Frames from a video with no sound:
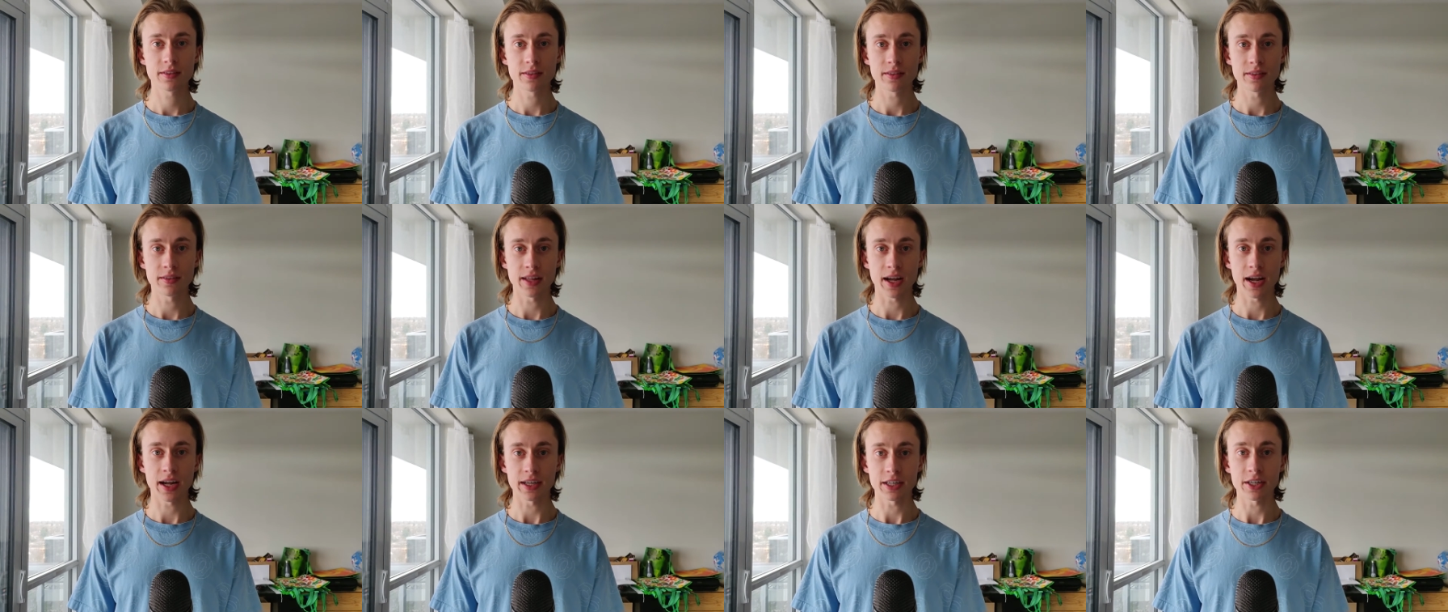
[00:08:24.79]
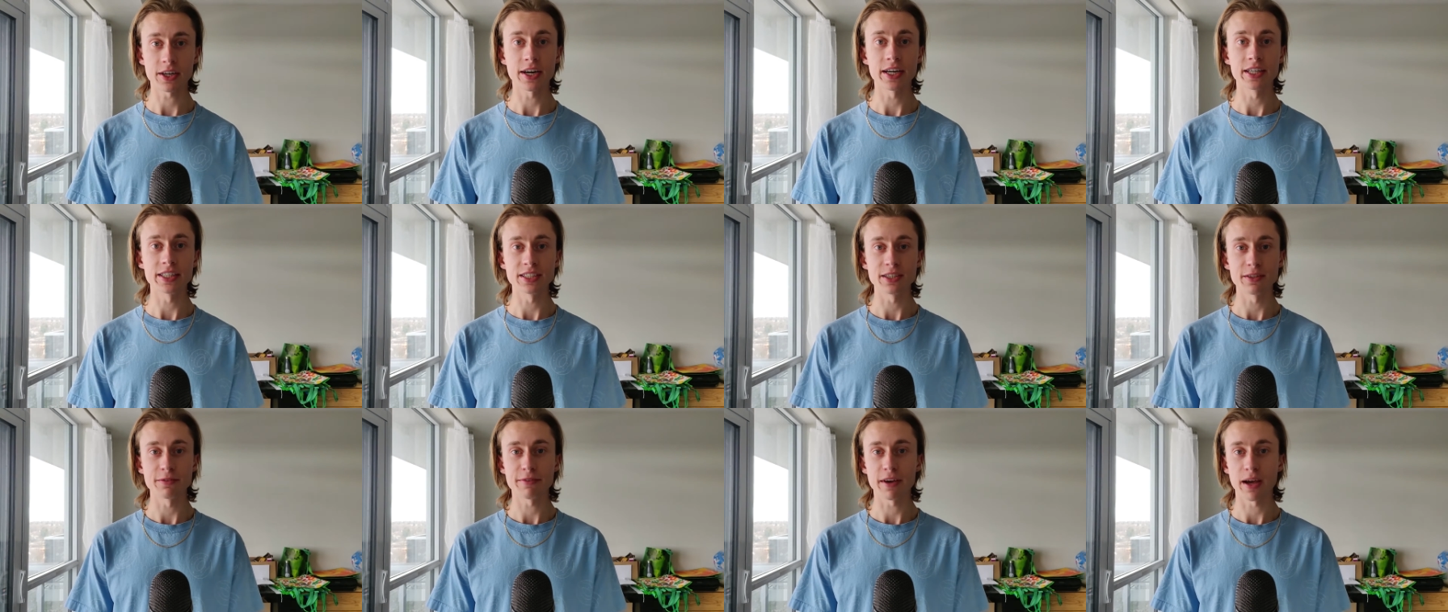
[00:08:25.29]
that
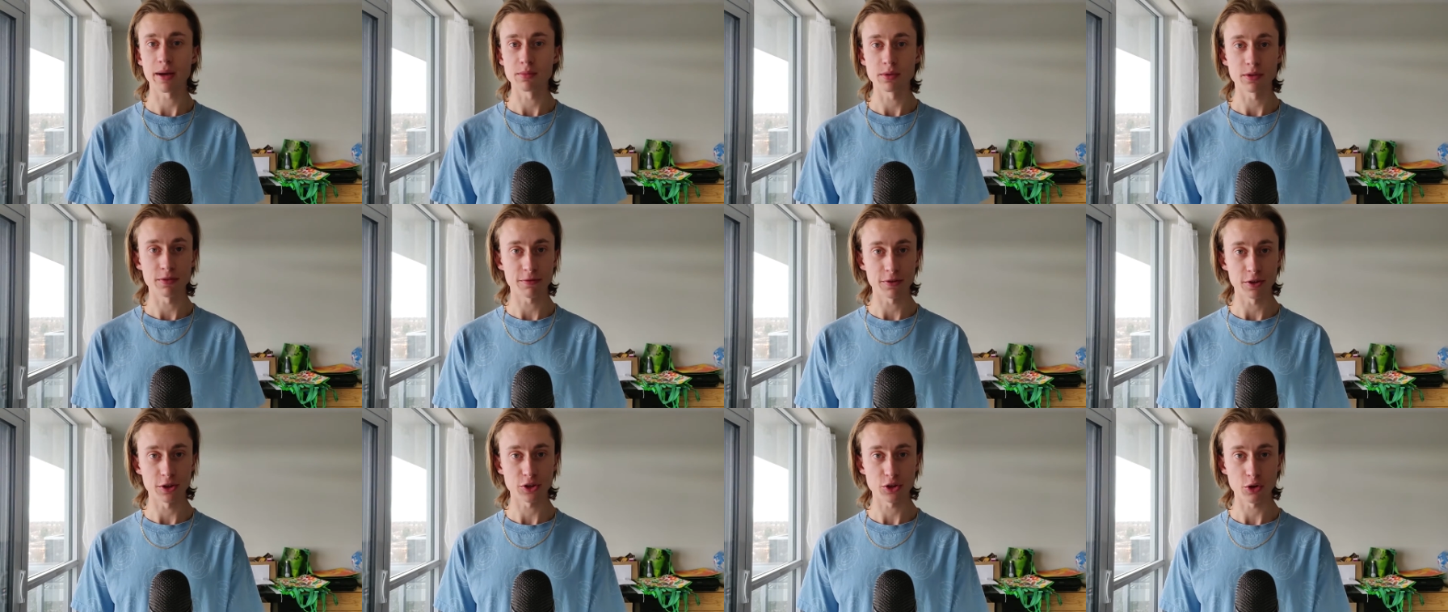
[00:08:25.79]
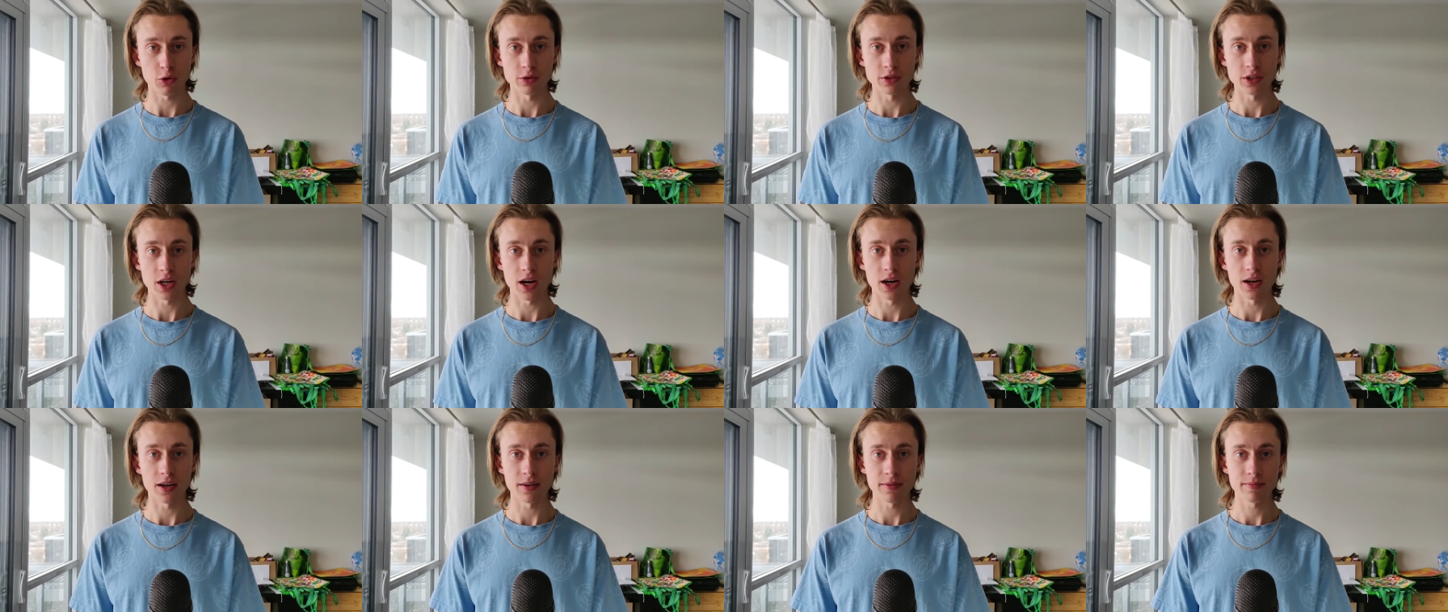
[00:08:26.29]
crazy family for so
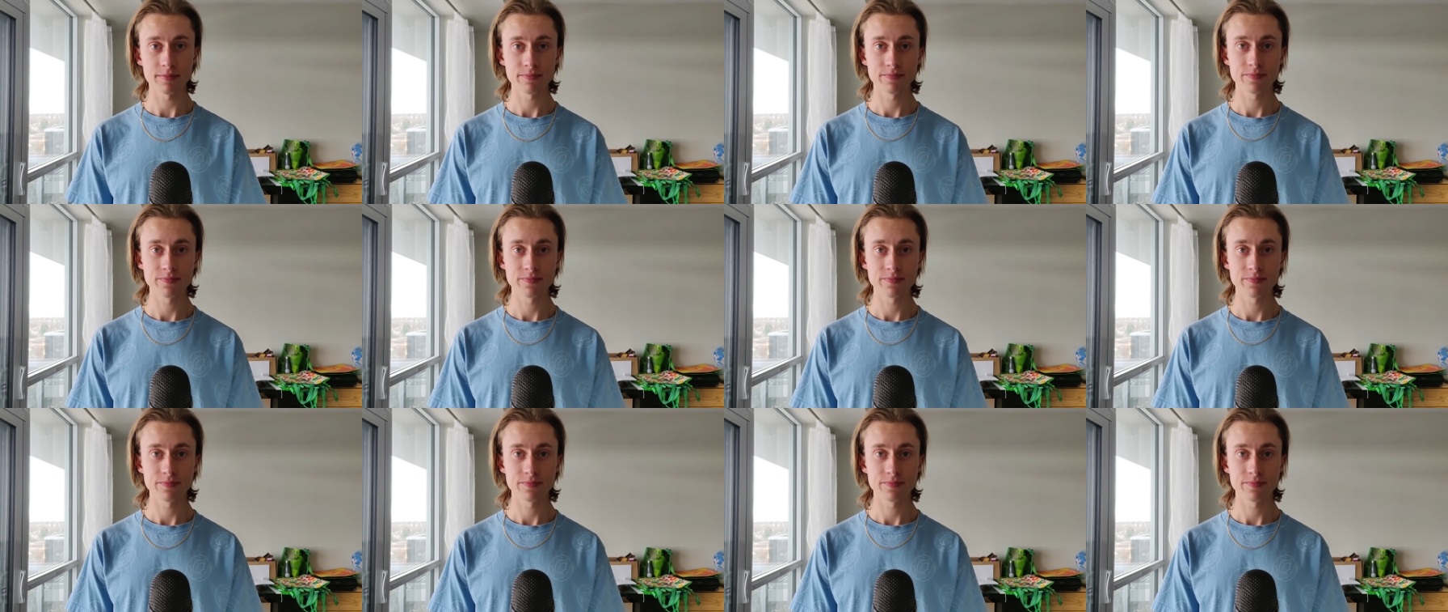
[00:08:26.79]
long.